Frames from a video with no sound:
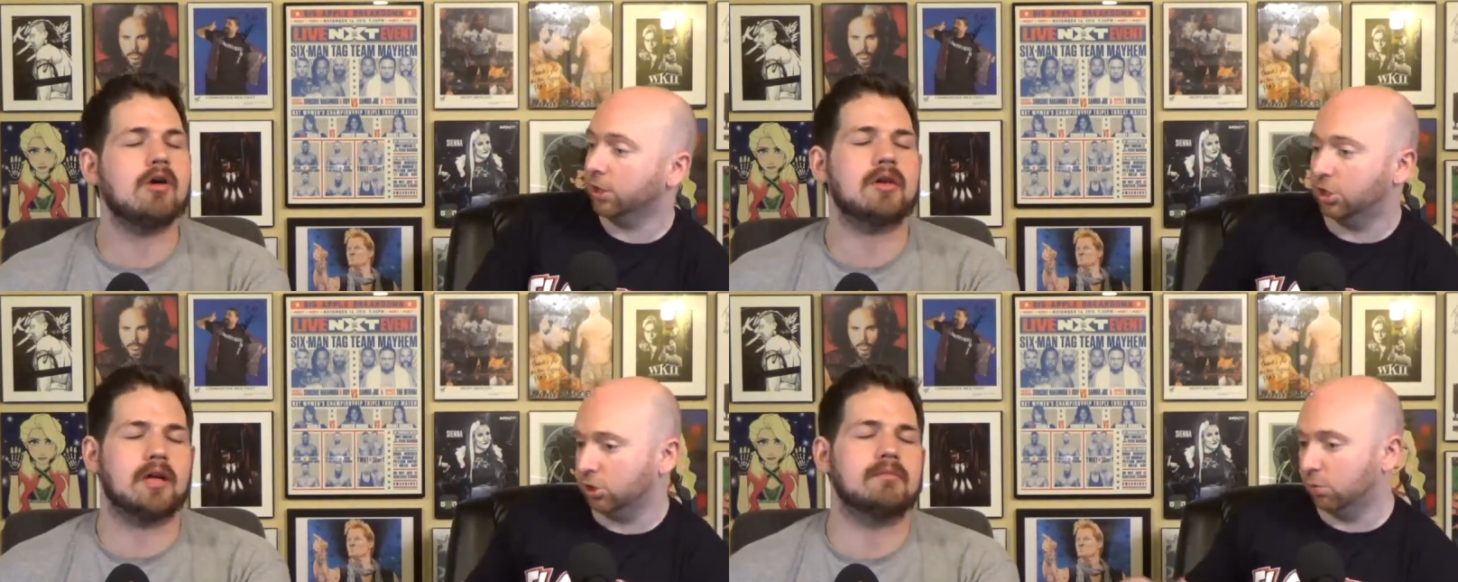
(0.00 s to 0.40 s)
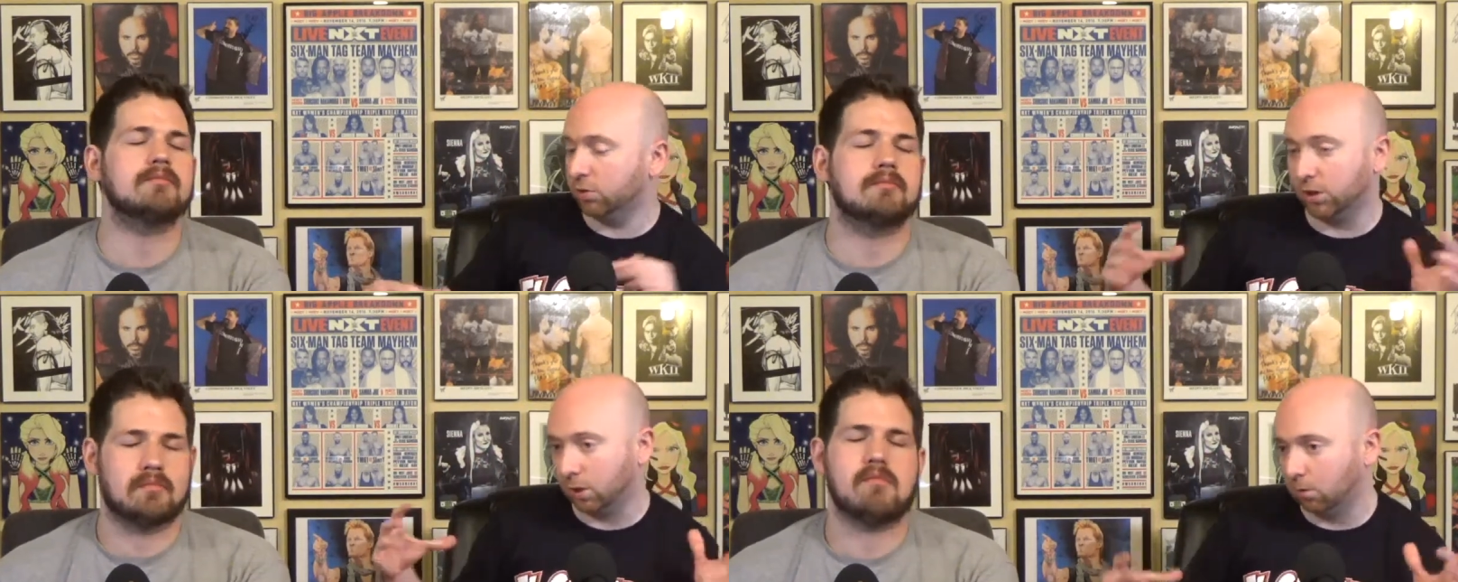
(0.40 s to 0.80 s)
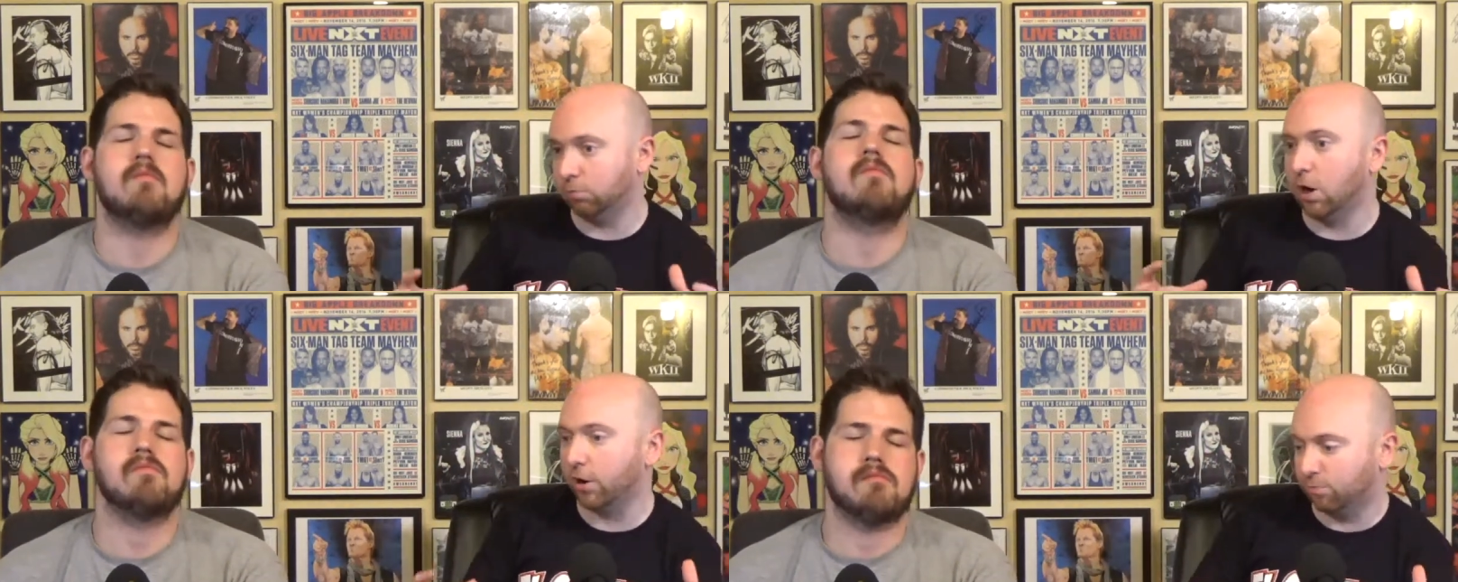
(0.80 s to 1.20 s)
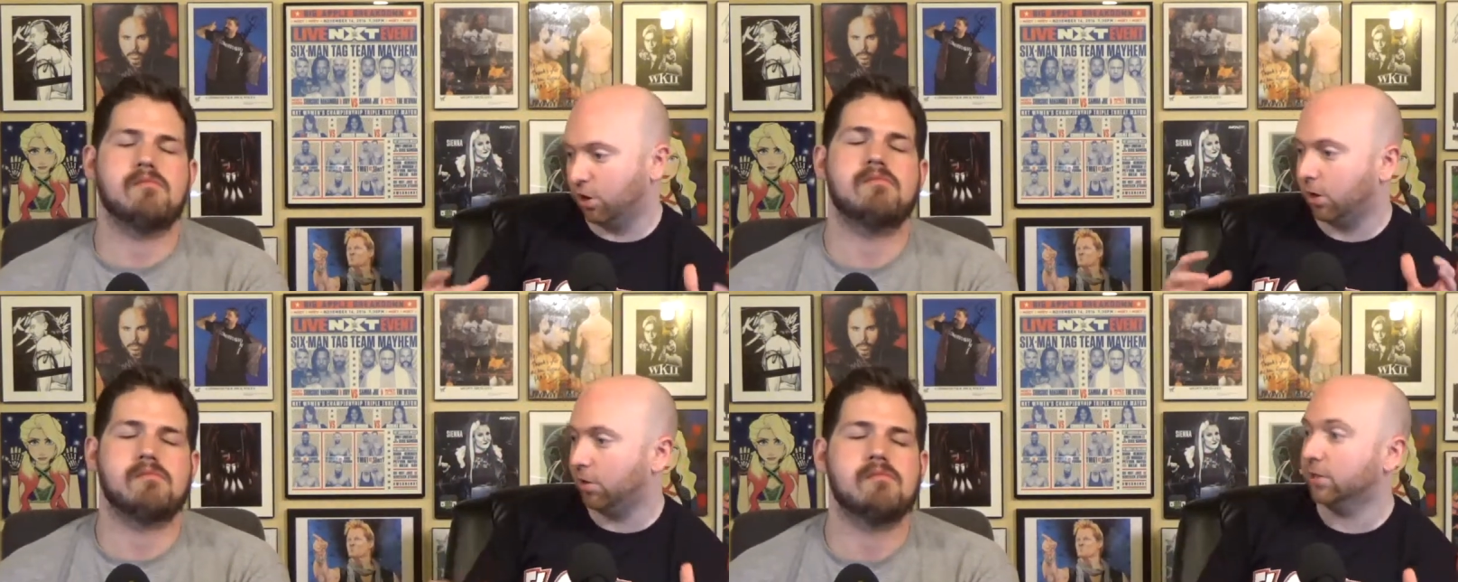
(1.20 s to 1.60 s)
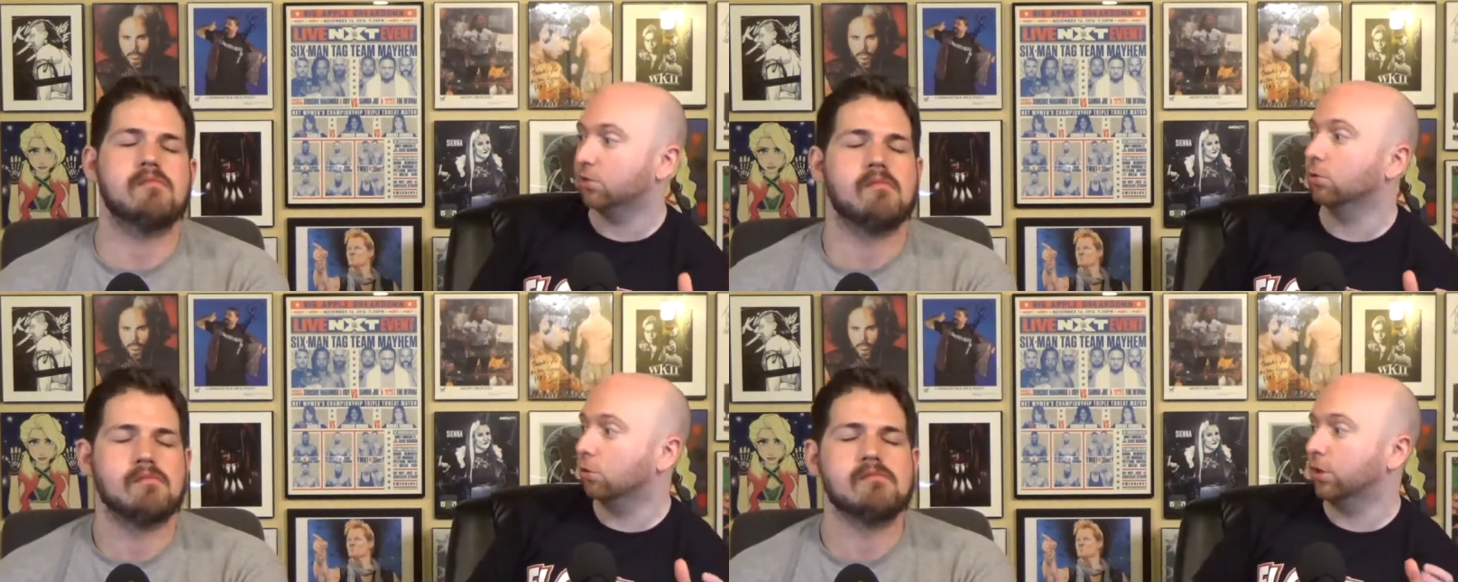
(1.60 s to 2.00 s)
Speaker 1: like okay. she's almost like a Brock
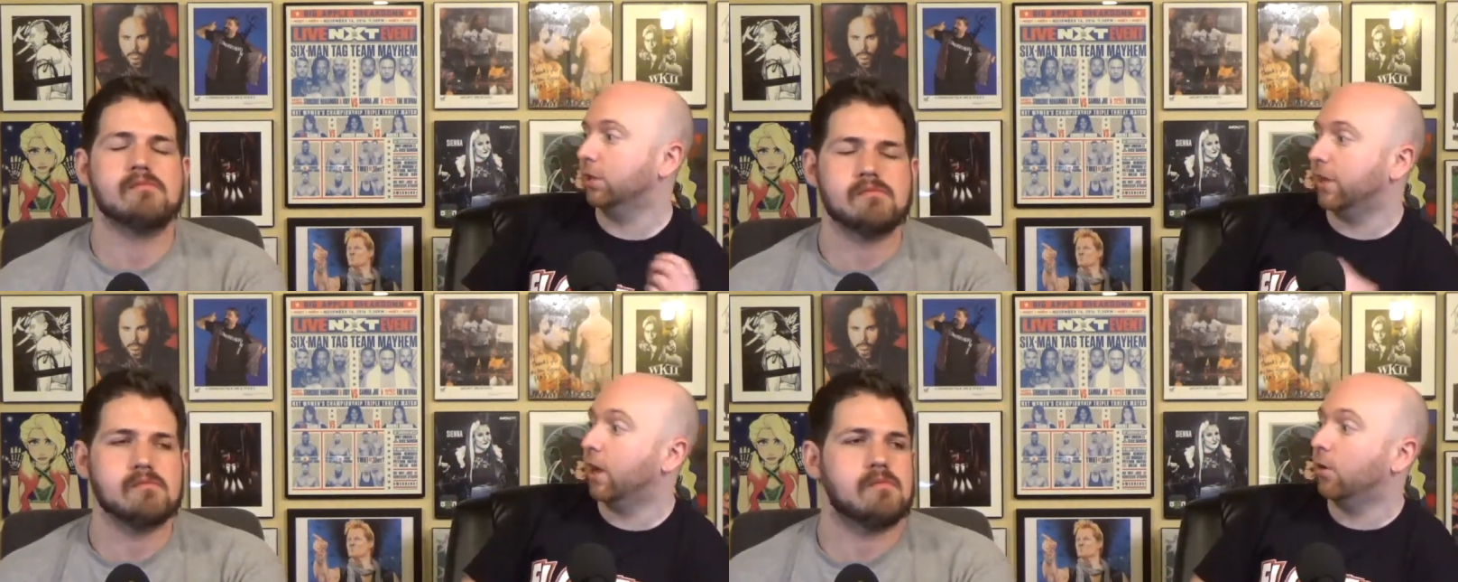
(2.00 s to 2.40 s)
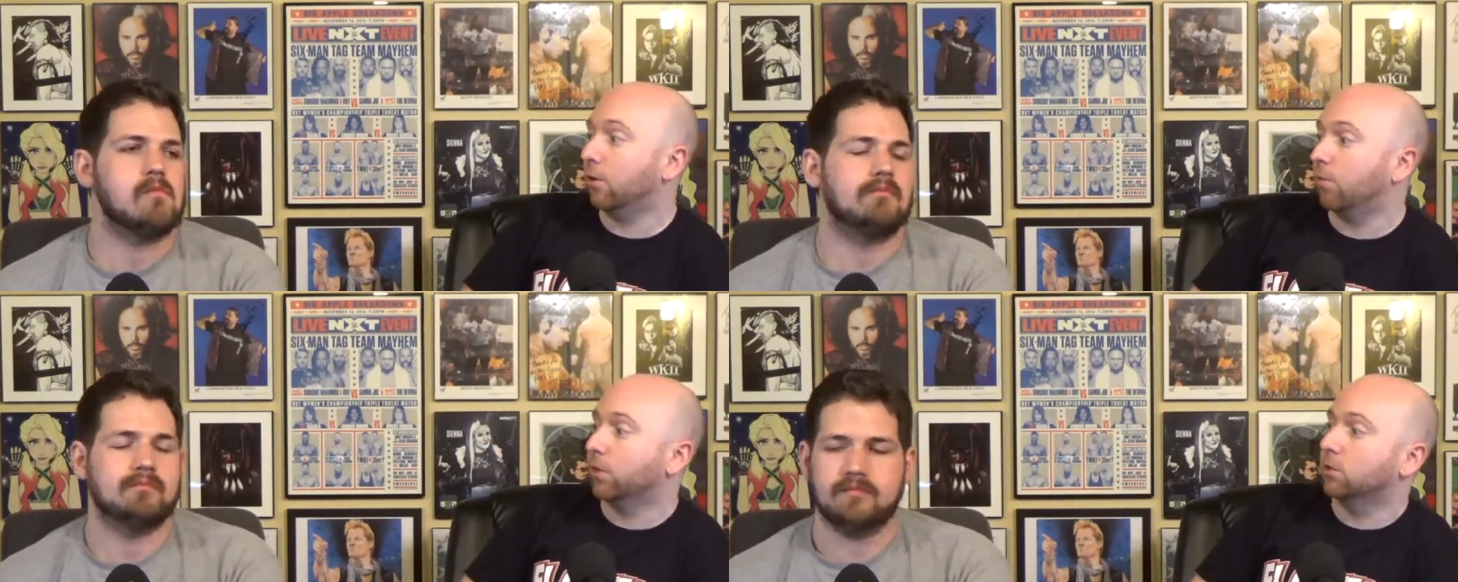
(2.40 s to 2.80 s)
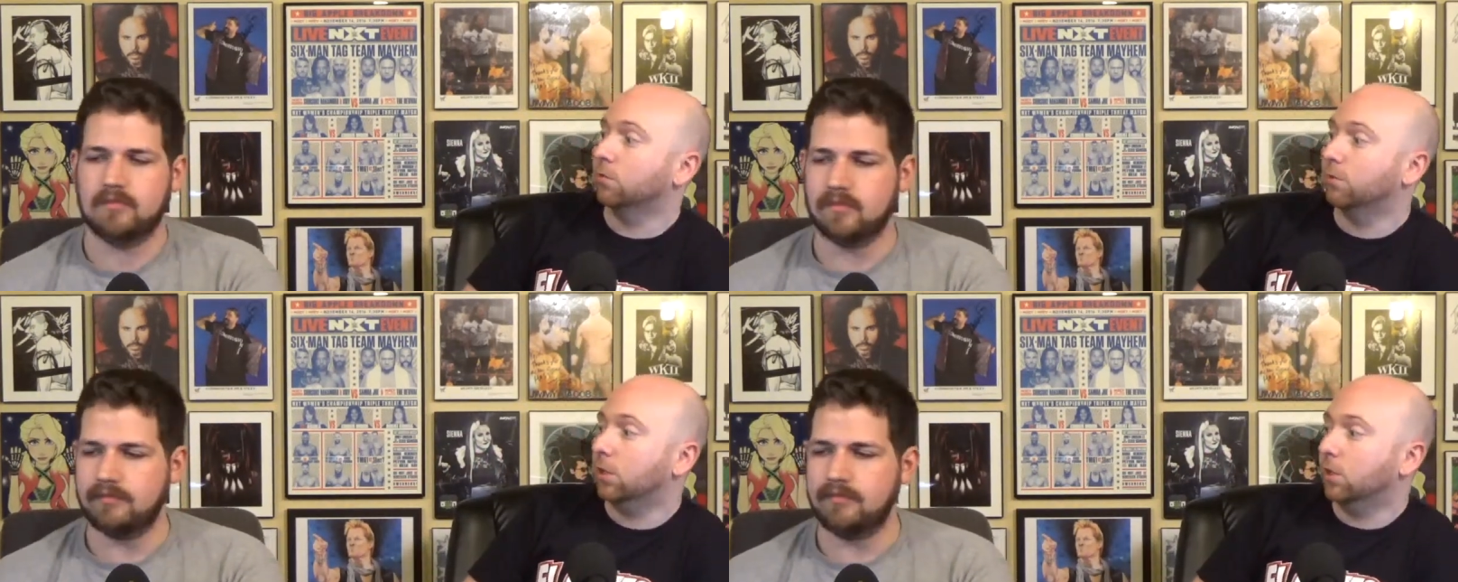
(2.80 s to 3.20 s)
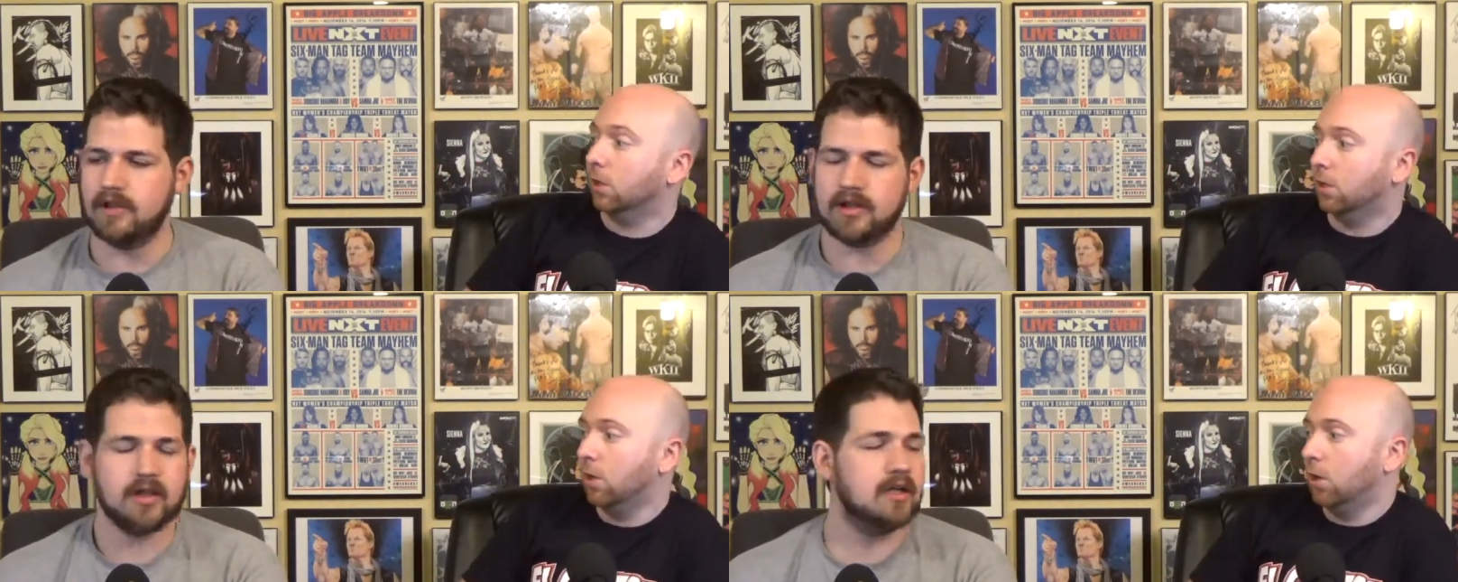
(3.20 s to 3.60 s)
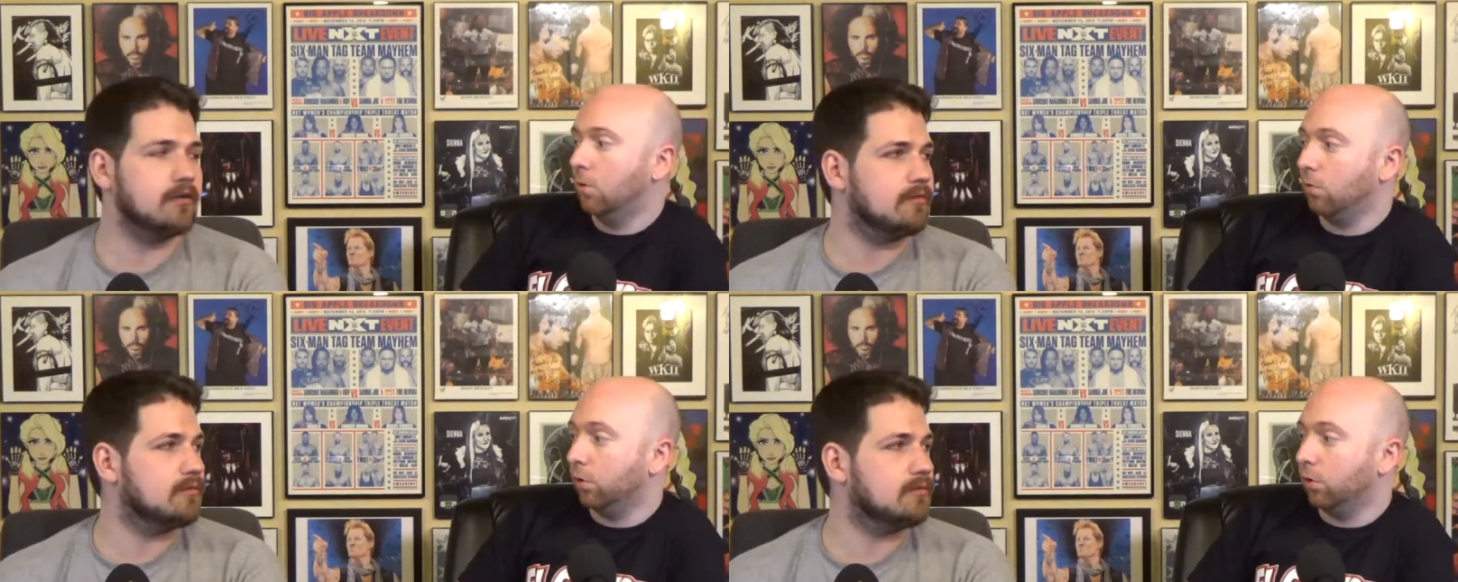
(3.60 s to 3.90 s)
Lesnar looking down on the rest of the uh, yeah kind of